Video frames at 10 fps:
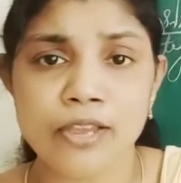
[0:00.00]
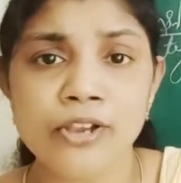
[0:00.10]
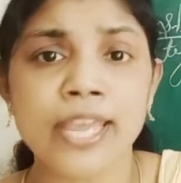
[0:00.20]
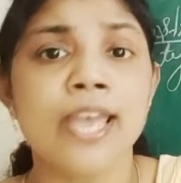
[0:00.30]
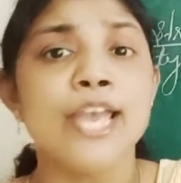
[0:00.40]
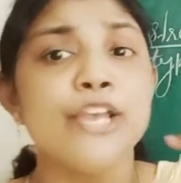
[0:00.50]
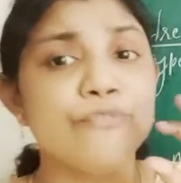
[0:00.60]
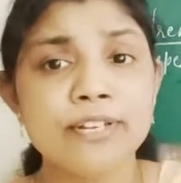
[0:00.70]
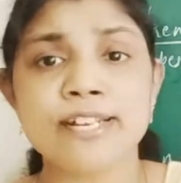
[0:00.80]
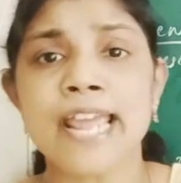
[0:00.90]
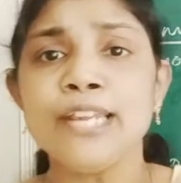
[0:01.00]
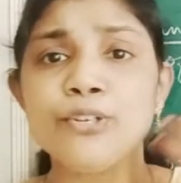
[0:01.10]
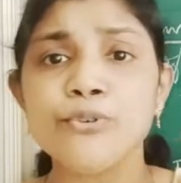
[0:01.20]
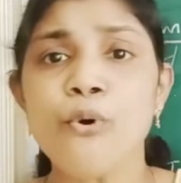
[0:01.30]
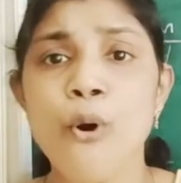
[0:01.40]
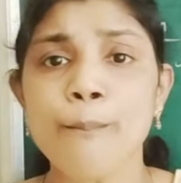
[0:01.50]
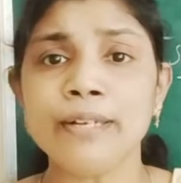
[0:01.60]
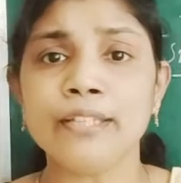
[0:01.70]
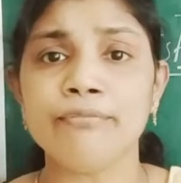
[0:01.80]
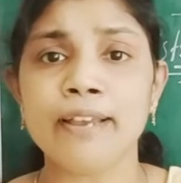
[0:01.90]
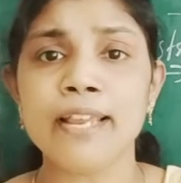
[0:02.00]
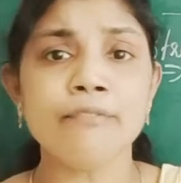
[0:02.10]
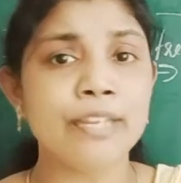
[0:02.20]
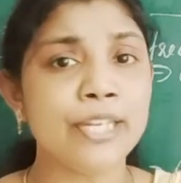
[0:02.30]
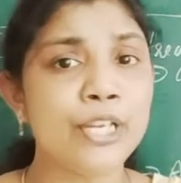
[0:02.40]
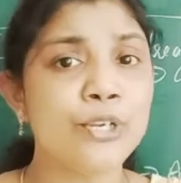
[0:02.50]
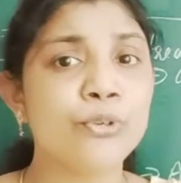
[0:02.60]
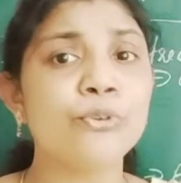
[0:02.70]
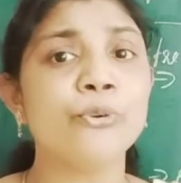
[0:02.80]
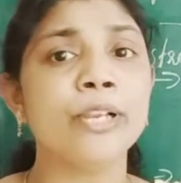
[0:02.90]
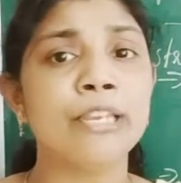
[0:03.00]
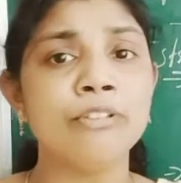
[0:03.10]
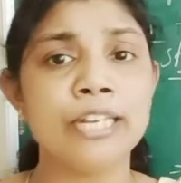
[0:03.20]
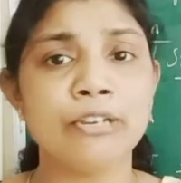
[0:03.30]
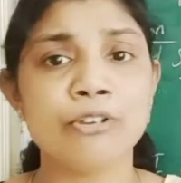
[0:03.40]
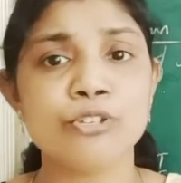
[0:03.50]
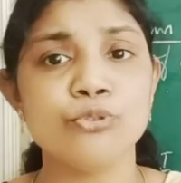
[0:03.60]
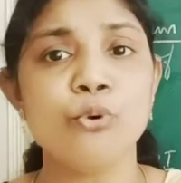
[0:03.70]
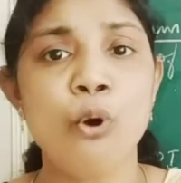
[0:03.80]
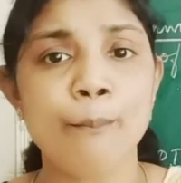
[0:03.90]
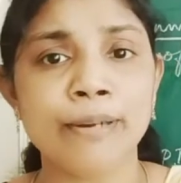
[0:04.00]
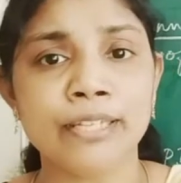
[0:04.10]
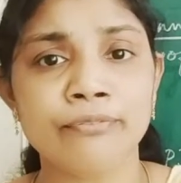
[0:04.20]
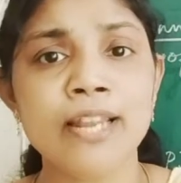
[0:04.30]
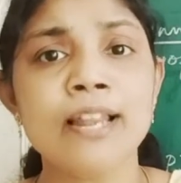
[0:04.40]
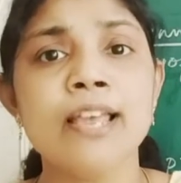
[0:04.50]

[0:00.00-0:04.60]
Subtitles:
Okay, if you are trying to open the file, we need to give the request to open the file.